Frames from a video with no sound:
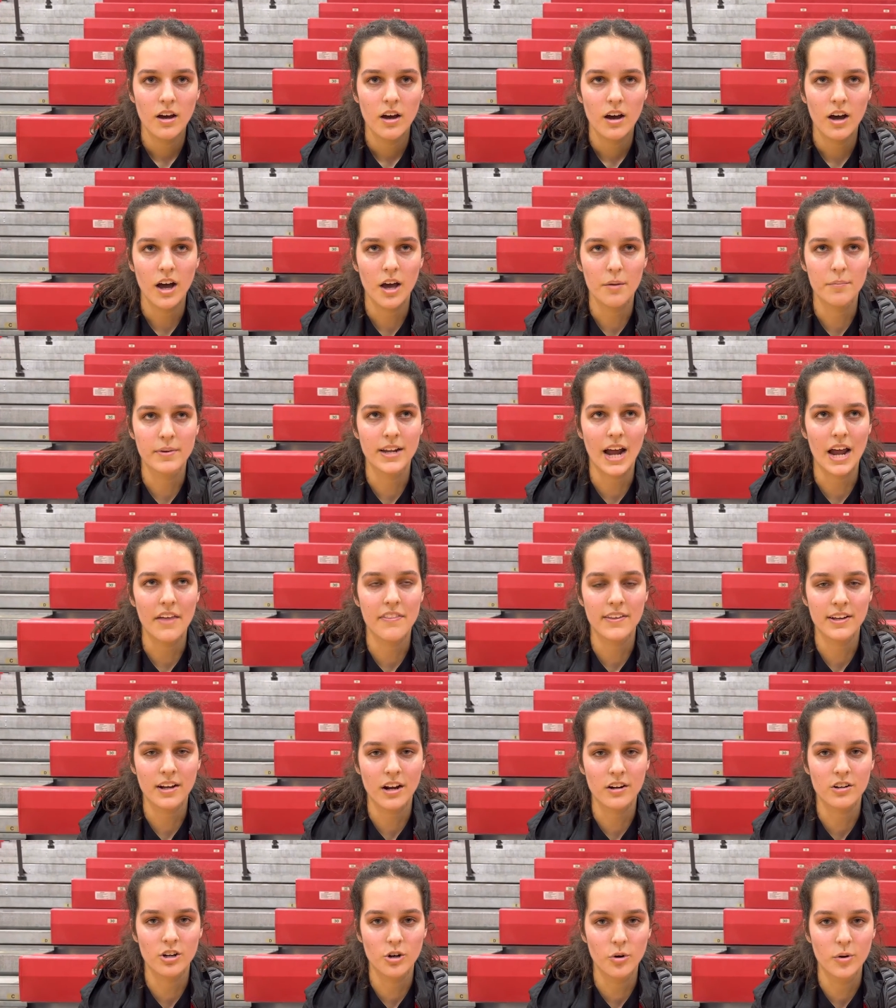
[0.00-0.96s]
I mean, I think
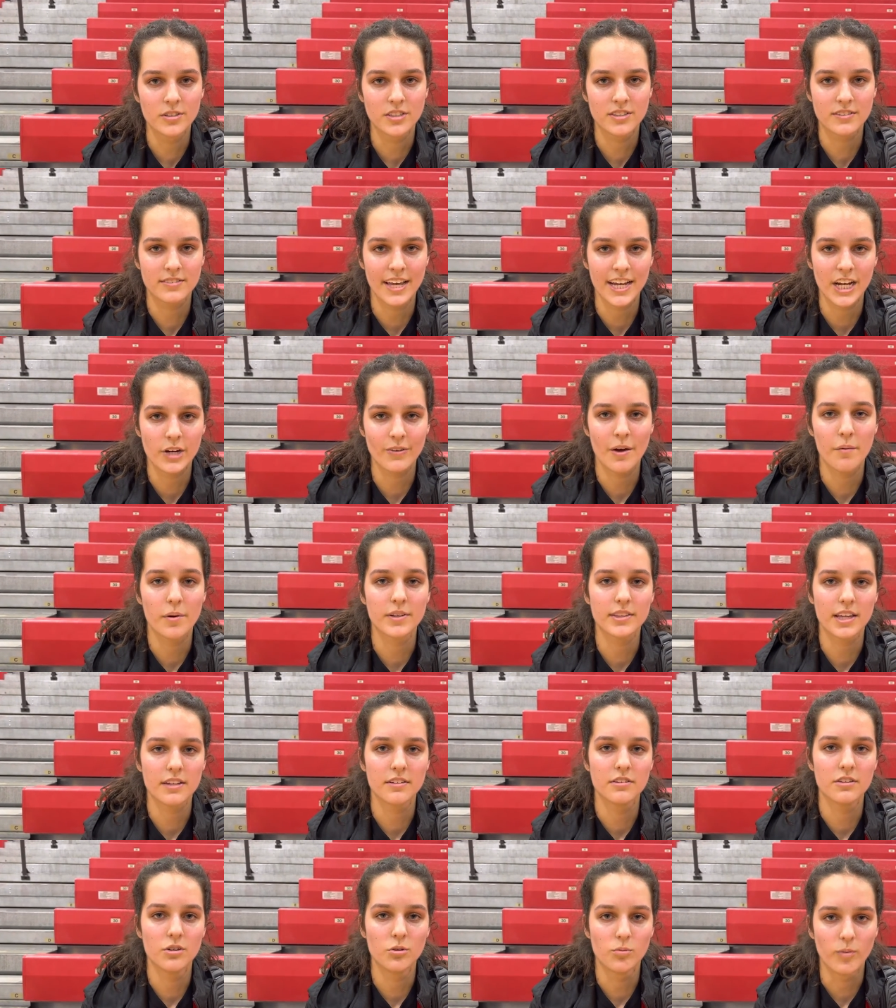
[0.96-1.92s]
our goal was to take away what
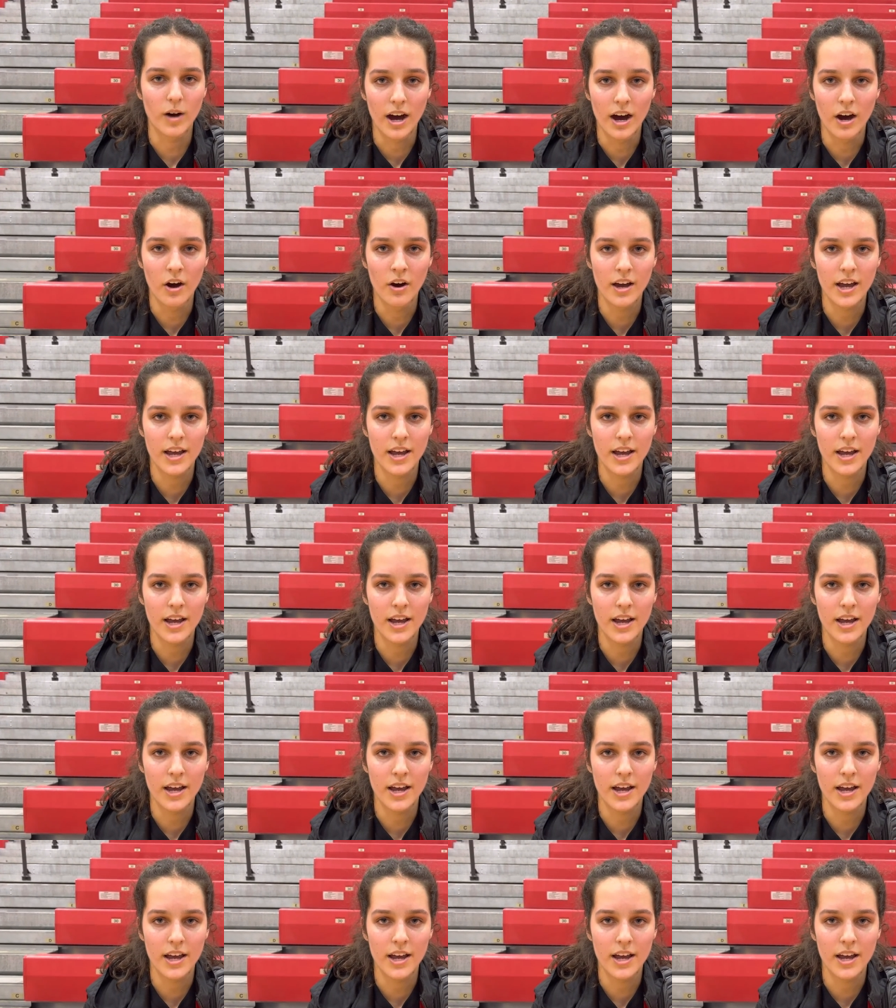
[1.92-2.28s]
they do well,